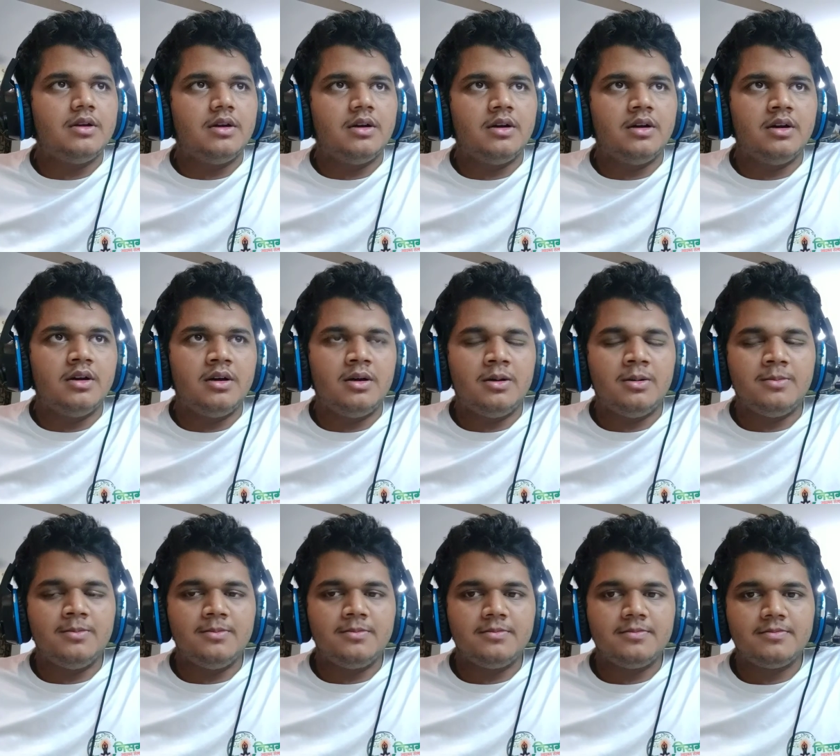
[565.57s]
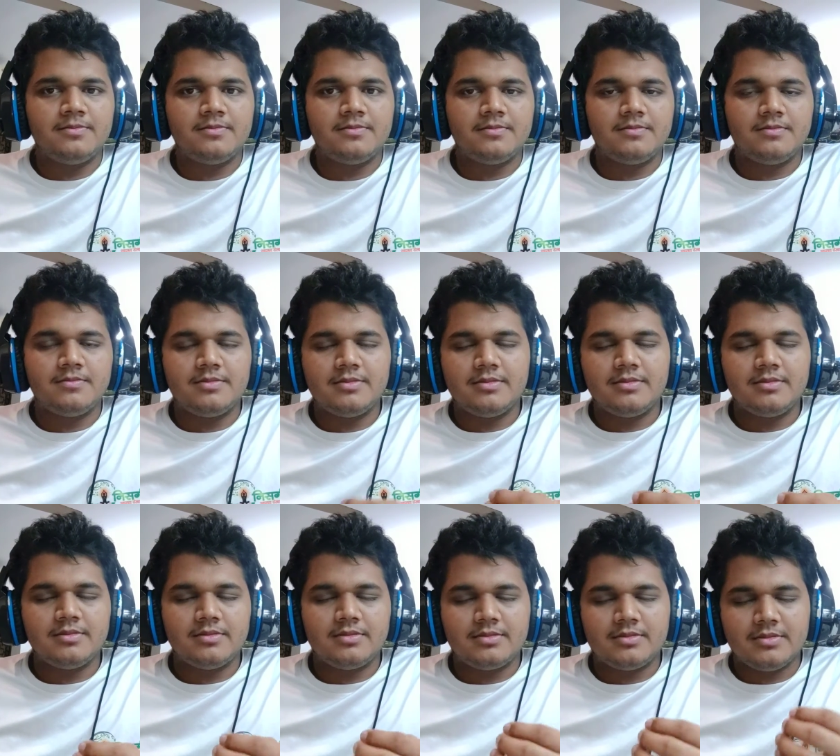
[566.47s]
um,
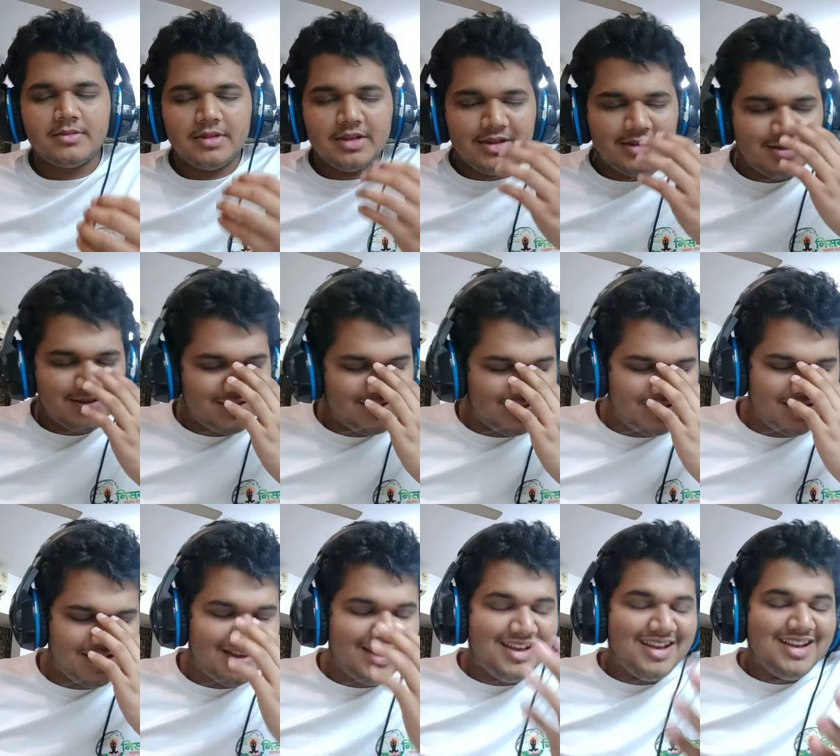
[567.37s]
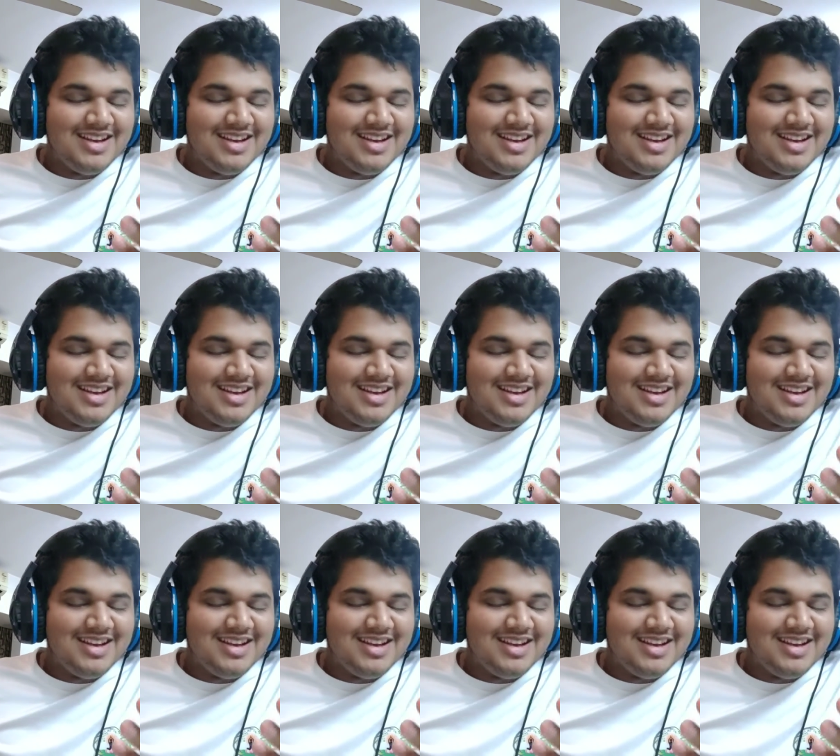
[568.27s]
sorry,